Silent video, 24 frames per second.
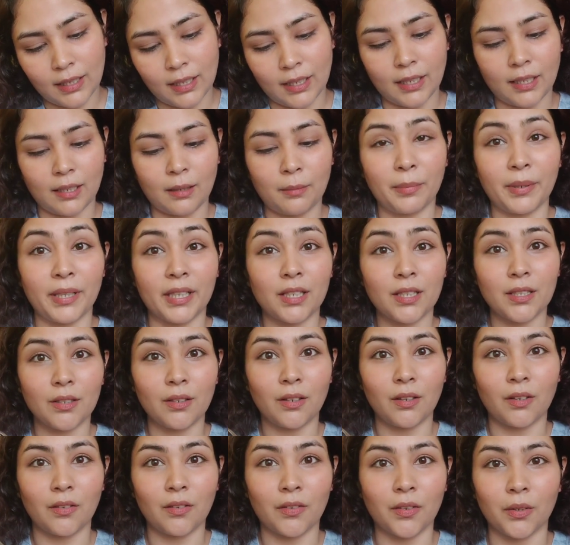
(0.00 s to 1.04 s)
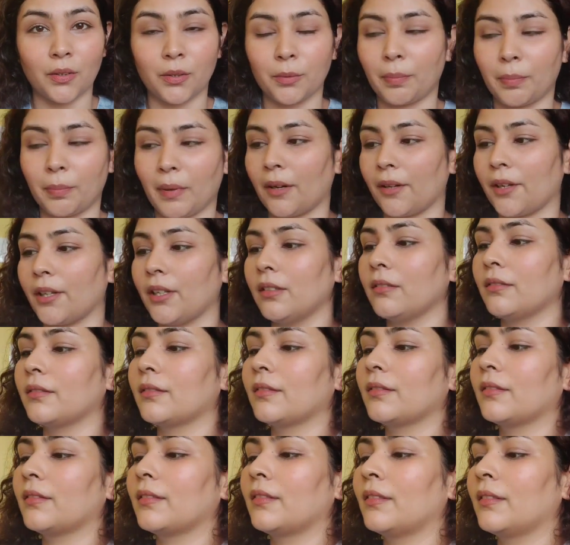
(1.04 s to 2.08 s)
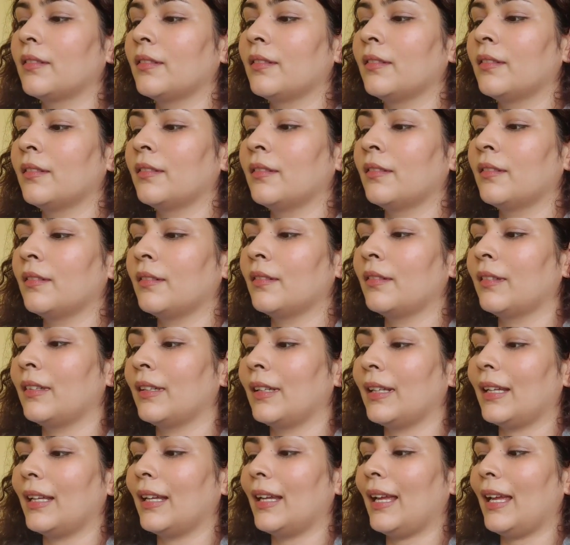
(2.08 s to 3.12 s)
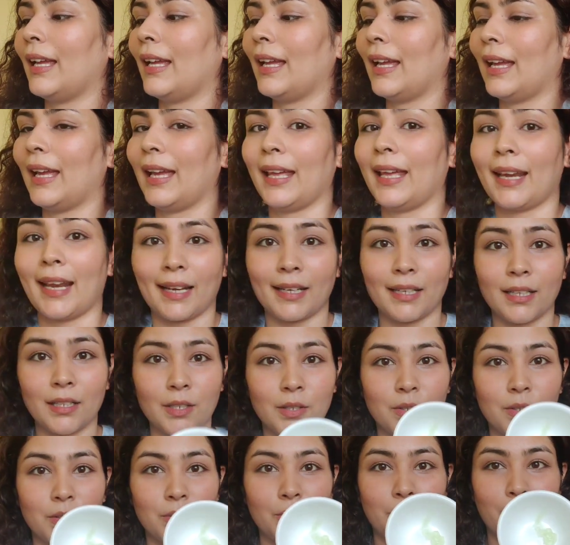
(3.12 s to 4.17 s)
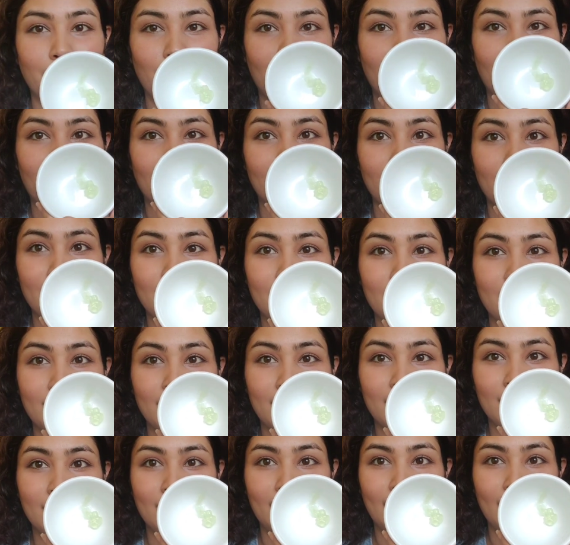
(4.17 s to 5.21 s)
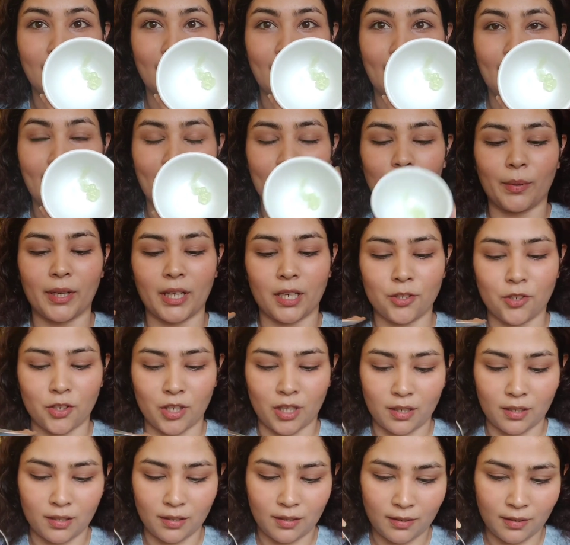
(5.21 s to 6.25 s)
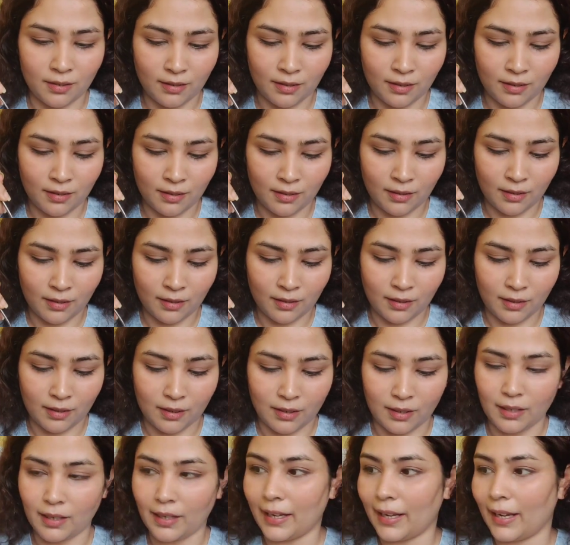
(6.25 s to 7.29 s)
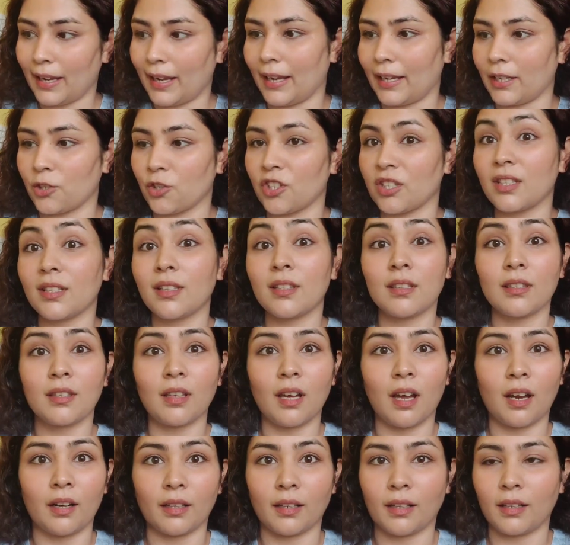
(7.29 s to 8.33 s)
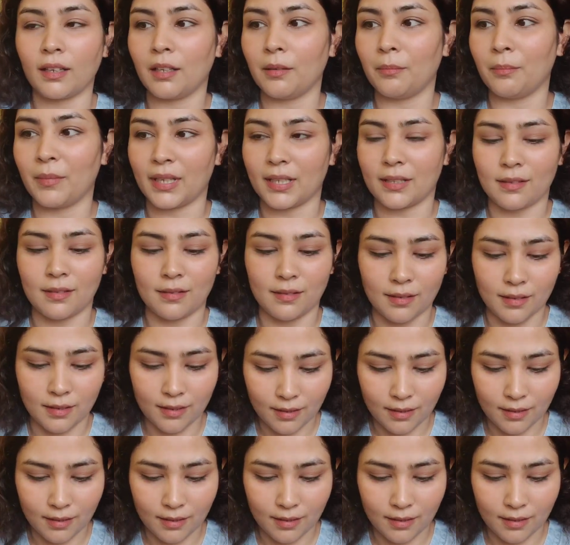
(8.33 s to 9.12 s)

a little bit of cocoa powder and add it to my aloe vera gel and just thoroughly mix